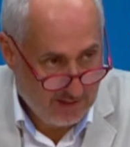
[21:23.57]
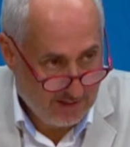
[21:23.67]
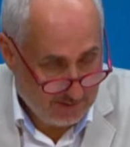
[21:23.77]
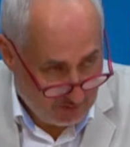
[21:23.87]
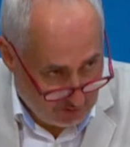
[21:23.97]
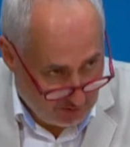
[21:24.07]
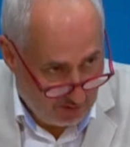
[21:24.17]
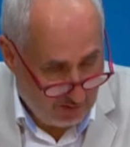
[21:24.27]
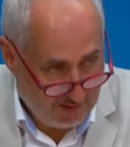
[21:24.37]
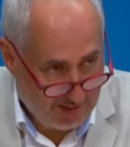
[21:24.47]
There's a
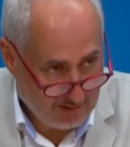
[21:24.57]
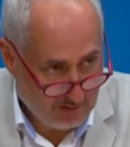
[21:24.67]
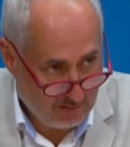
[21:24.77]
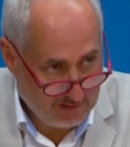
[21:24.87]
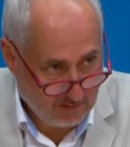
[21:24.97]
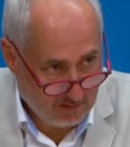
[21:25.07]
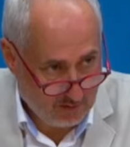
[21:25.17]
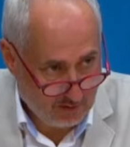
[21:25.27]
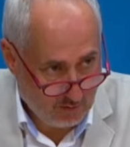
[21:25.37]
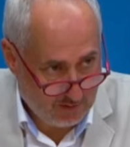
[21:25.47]
Security Council
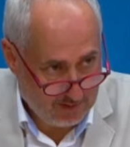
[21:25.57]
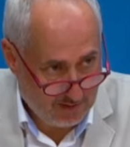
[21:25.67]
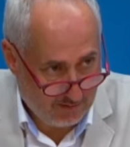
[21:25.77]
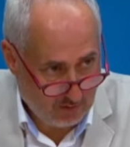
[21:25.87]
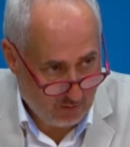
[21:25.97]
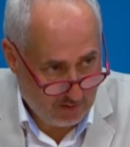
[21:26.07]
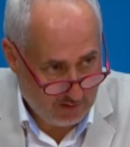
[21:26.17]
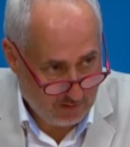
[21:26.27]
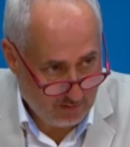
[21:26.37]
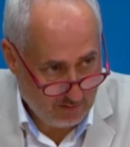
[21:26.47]
resolution,
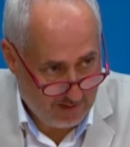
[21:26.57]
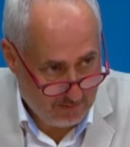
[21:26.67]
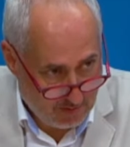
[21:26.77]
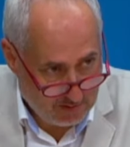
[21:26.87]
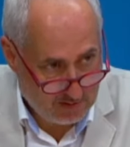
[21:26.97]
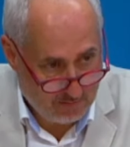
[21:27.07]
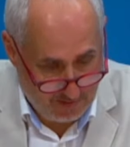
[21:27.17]
2722. It must be